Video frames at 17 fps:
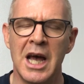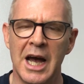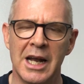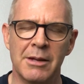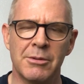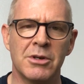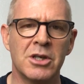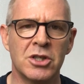
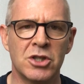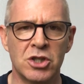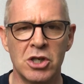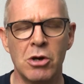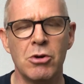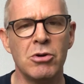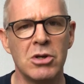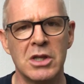And I'm going to
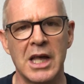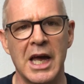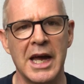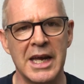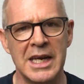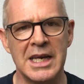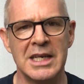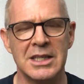show you
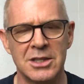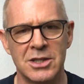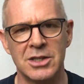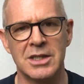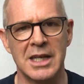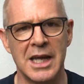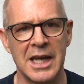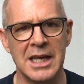that in
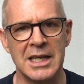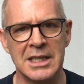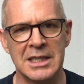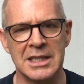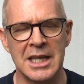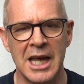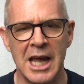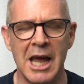
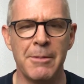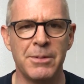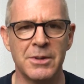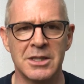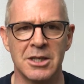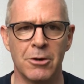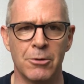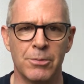today's
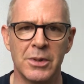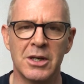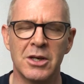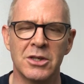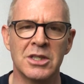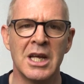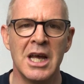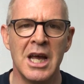episode
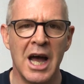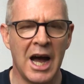because